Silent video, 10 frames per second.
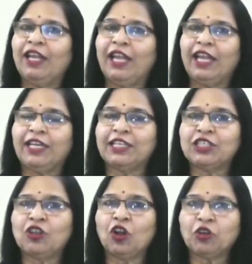It is
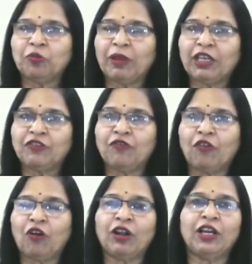not meant
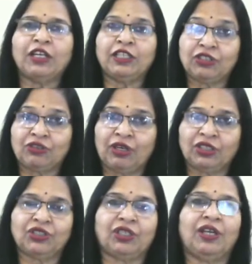for
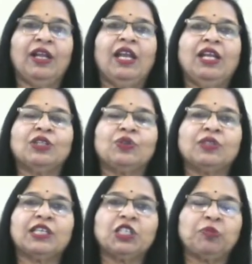destruction. So
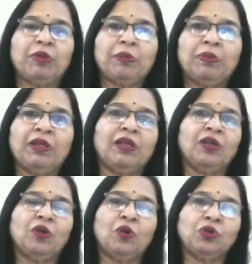such people
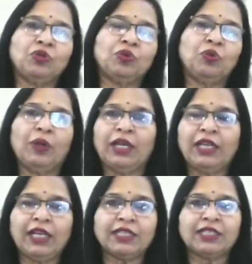go to
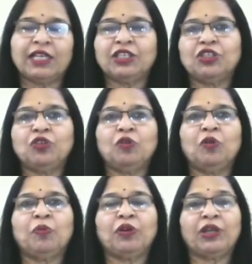any extent
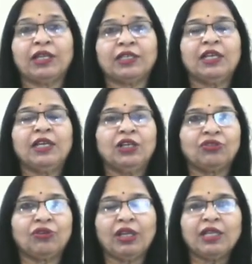to protect
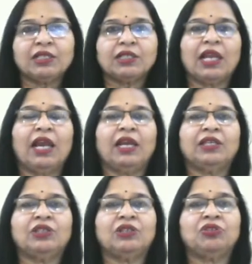trees
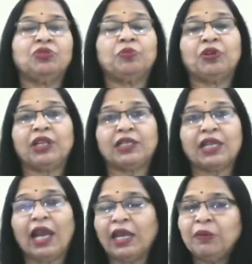and to protect
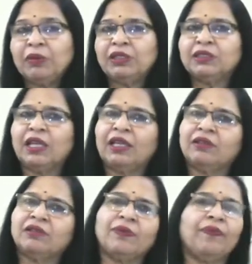animals
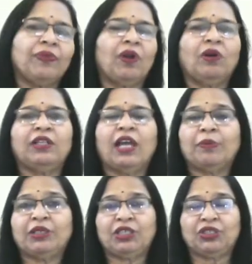and the
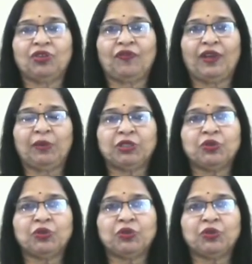habitation of animals.